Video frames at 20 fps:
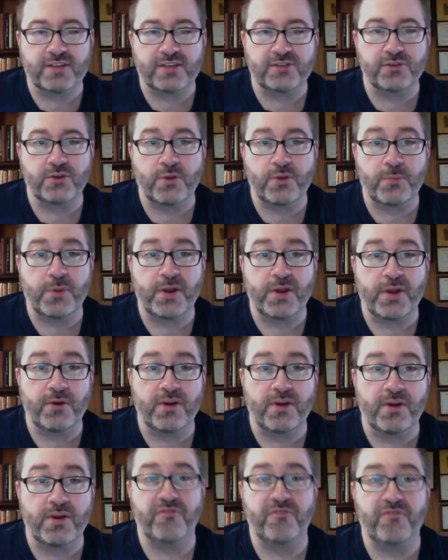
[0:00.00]
there, Peter.
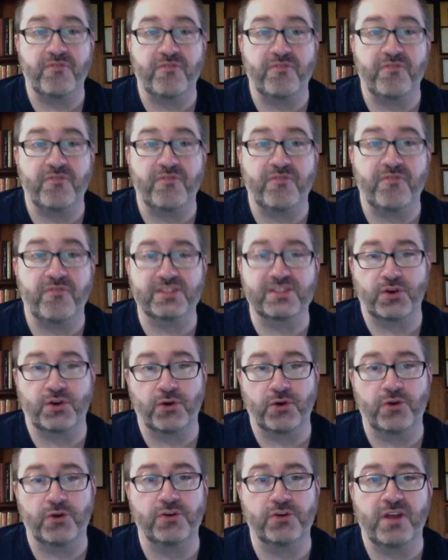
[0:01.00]
If Murray gets
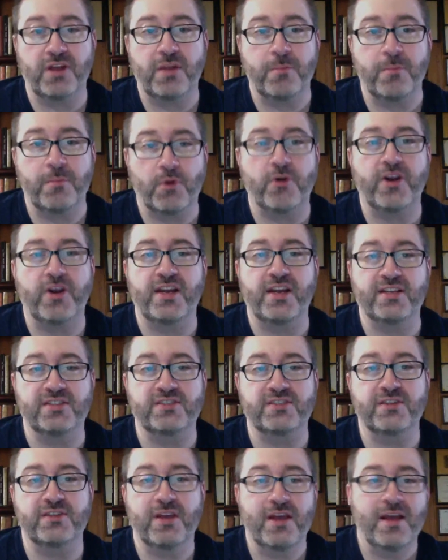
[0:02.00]
hurt and Murray
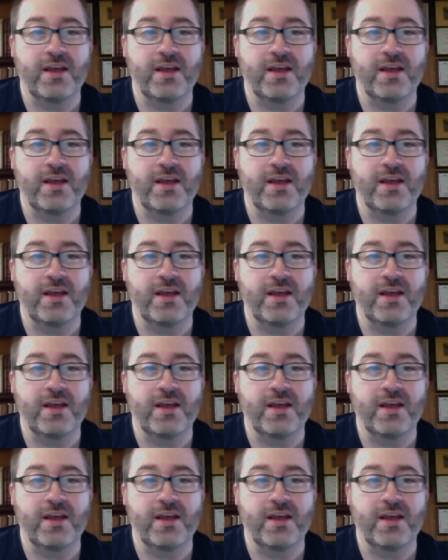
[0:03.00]
is